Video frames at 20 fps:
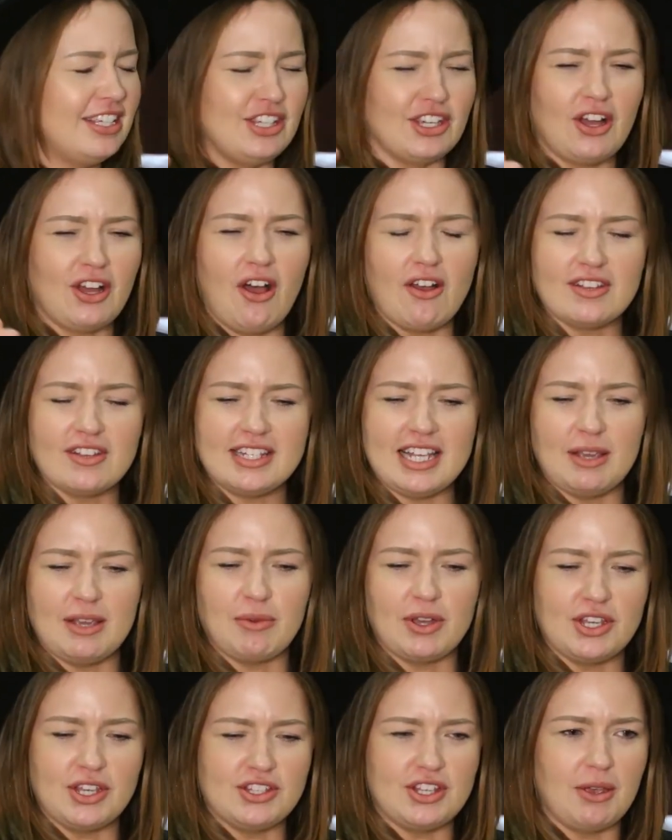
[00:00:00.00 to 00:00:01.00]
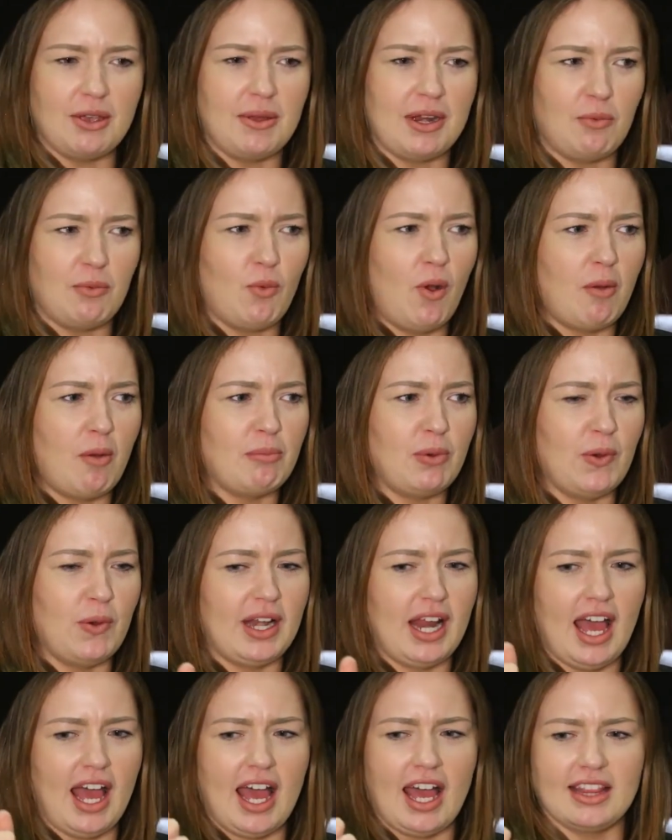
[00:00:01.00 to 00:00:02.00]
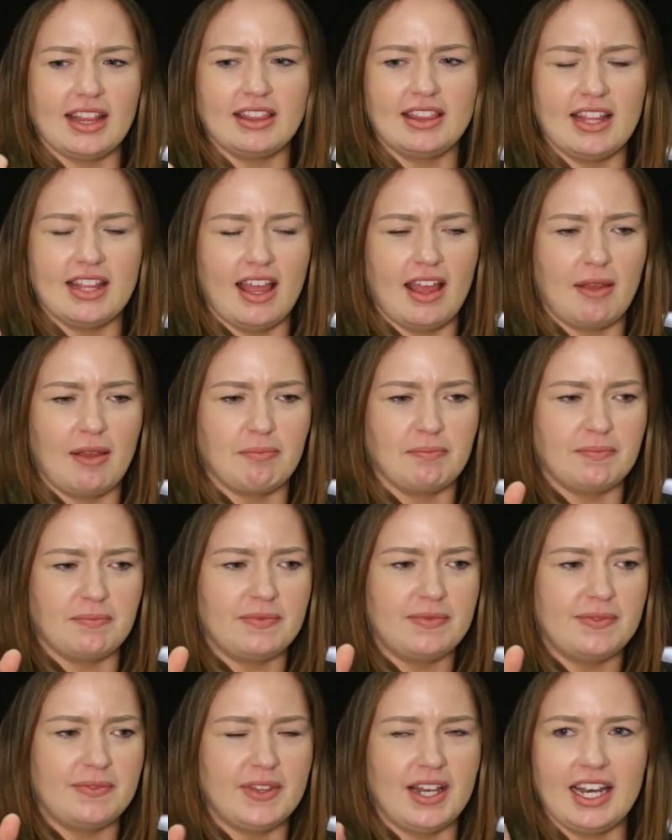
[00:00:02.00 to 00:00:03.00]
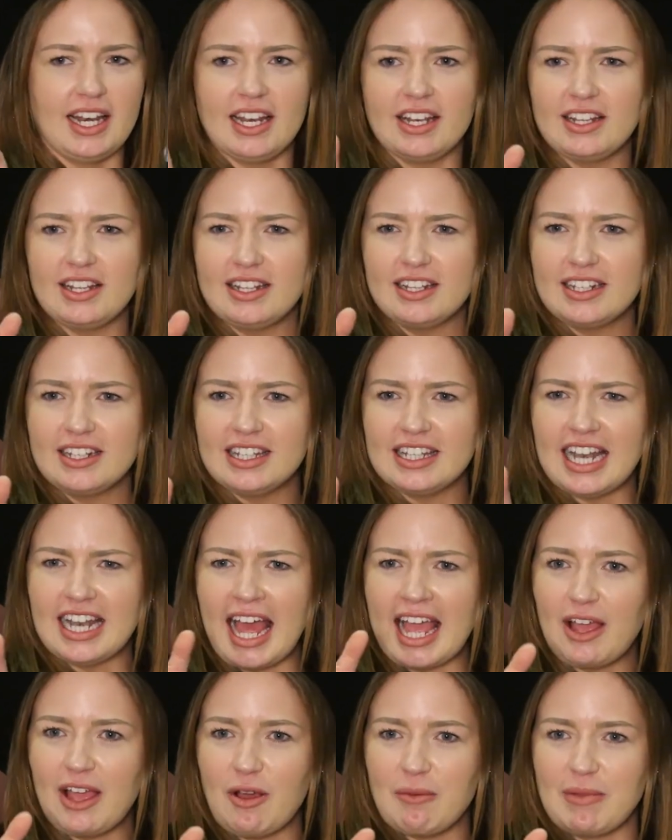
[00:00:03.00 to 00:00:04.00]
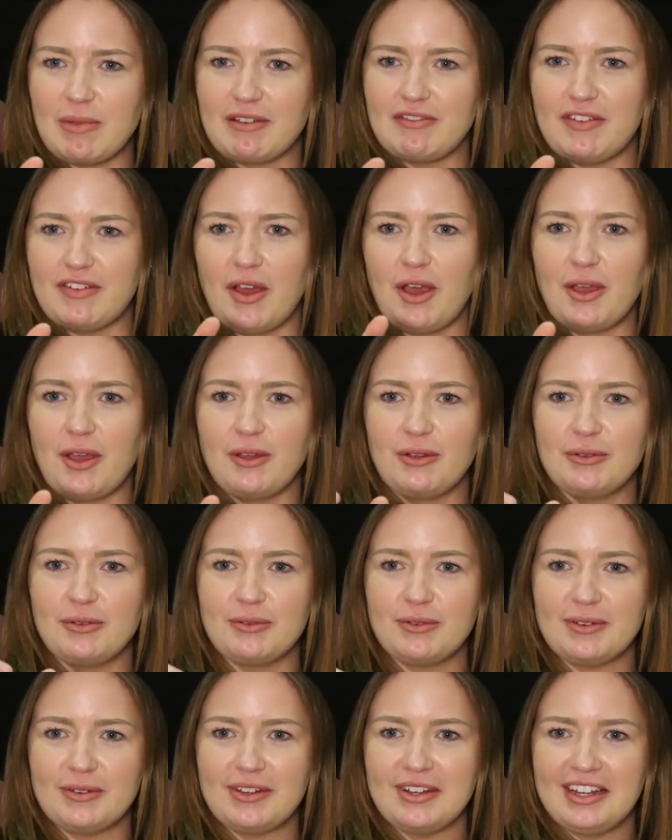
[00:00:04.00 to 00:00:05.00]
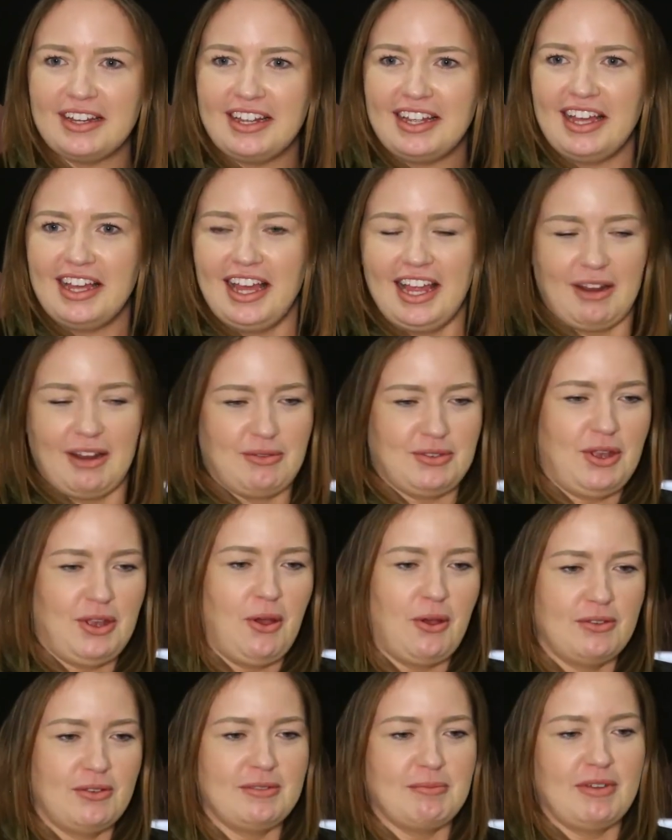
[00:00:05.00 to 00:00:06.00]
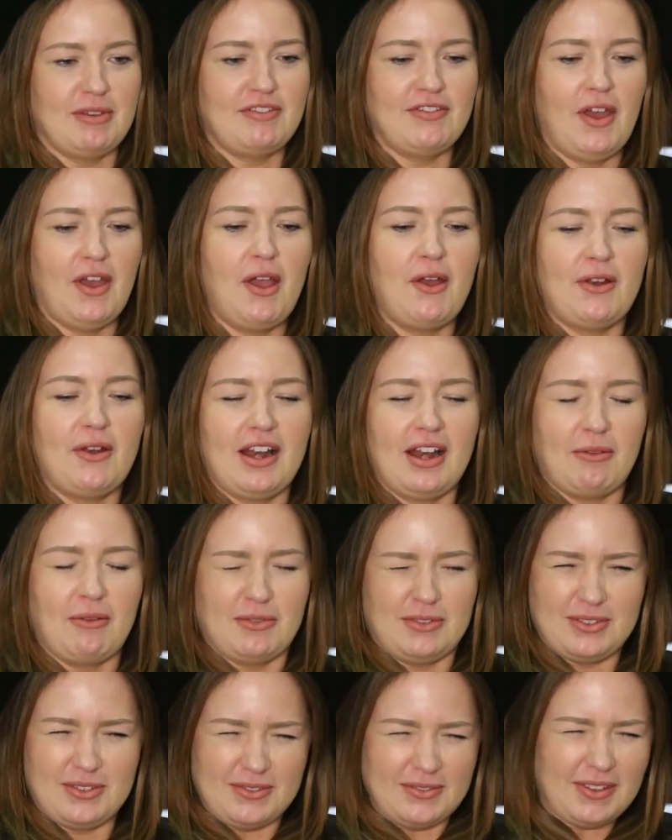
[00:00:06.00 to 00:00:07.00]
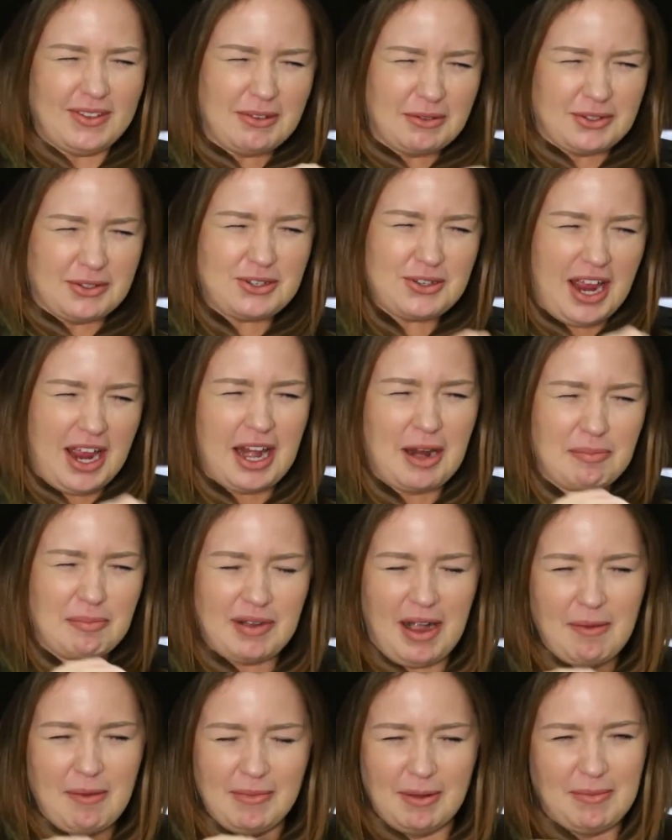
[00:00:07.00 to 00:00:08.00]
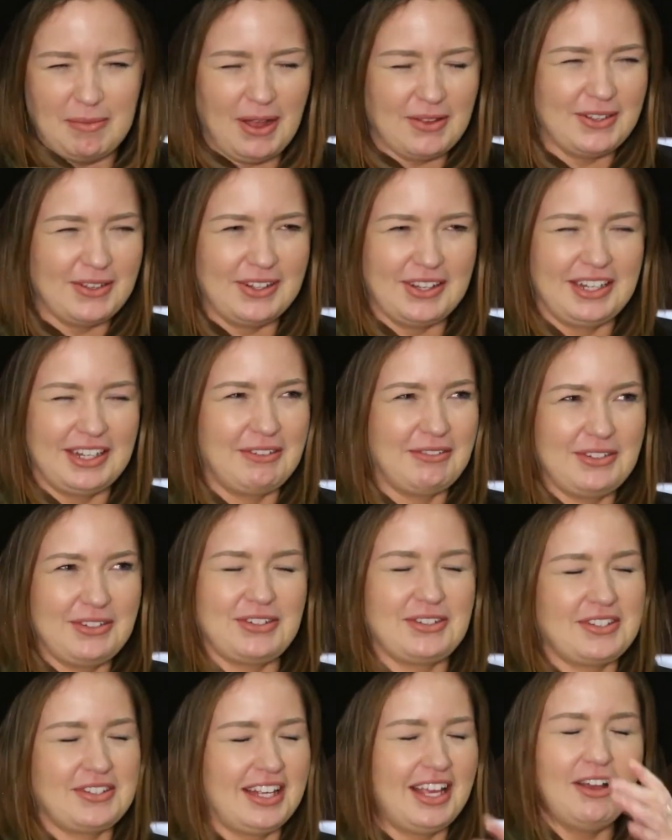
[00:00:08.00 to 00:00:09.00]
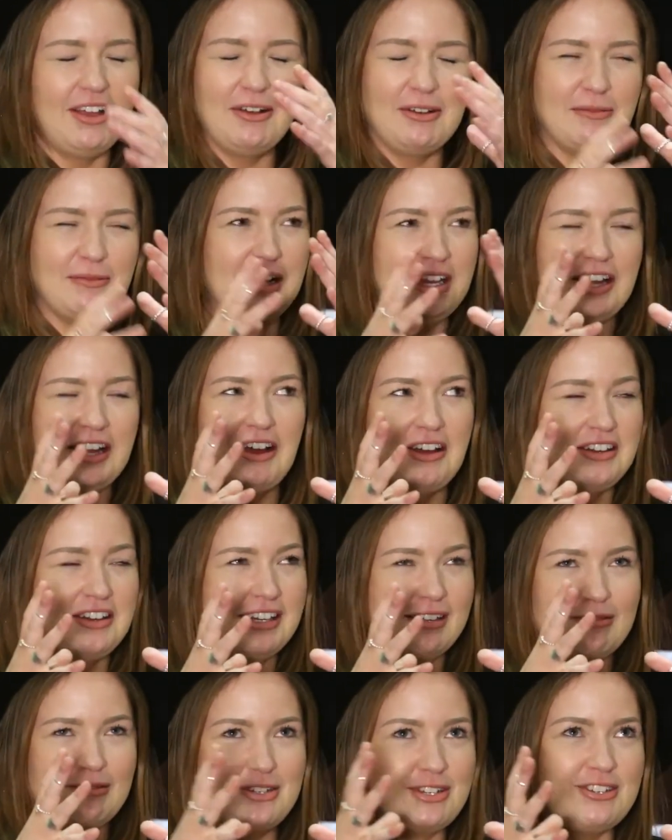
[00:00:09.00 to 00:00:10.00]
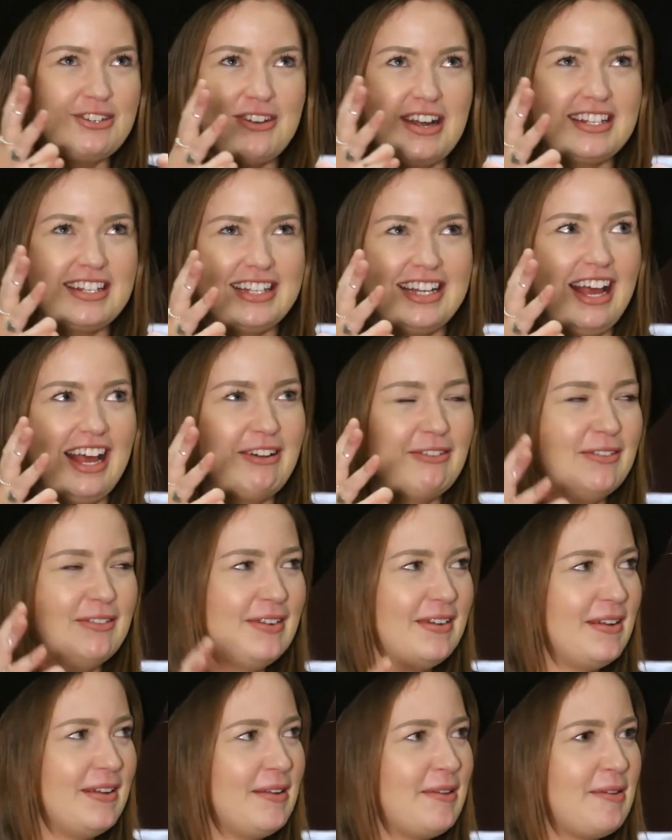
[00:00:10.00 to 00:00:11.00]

you can't see what you're doing. At one point I had um, the light on my phone and I was holding my phone and I was I was trying to prep my model and I was just like, oh my god, and I was stressing out.